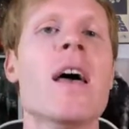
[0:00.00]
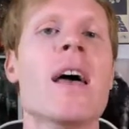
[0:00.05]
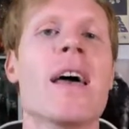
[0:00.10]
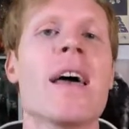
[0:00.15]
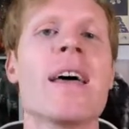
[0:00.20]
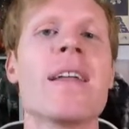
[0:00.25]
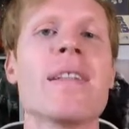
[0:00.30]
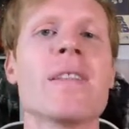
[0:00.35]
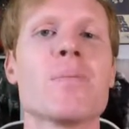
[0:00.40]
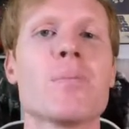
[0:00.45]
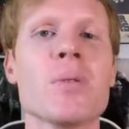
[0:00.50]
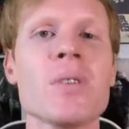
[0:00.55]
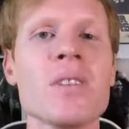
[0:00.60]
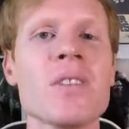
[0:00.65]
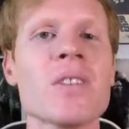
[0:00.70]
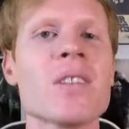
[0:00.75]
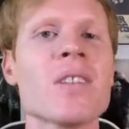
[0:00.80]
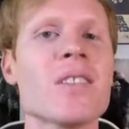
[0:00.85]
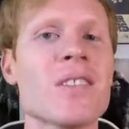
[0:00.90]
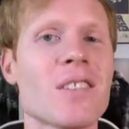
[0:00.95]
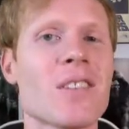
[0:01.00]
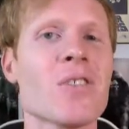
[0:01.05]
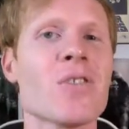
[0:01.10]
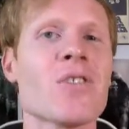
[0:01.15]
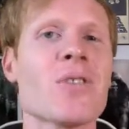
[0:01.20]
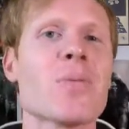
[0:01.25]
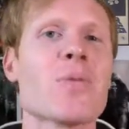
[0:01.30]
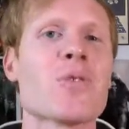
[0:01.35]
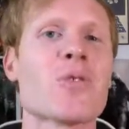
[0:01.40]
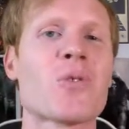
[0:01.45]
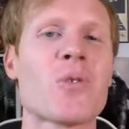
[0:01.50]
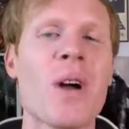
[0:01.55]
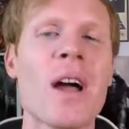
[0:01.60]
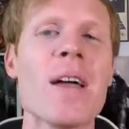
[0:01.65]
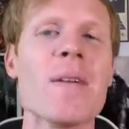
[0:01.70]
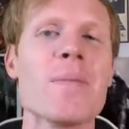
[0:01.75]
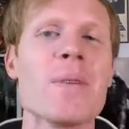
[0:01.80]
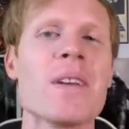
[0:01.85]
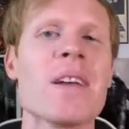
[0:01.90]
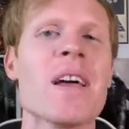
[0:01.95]
And please consider
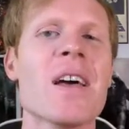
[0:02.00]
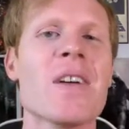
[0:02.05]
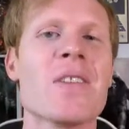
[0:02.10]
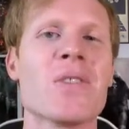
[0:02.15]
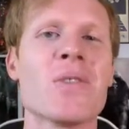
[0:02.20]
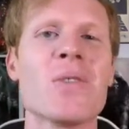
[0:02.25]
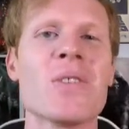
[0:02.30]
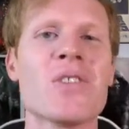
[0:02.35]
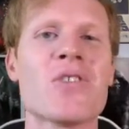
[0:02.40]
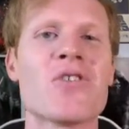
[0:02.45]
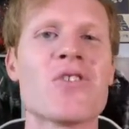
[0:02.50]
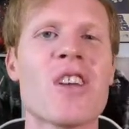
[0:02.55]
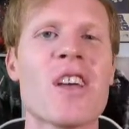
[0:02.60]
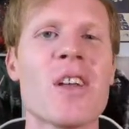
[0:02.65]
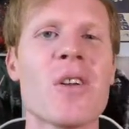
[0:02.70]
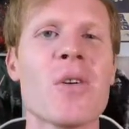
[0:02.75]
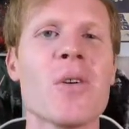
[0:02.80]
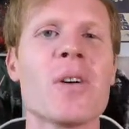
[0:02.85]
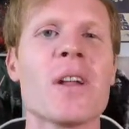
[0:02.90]
subscribing to this channel.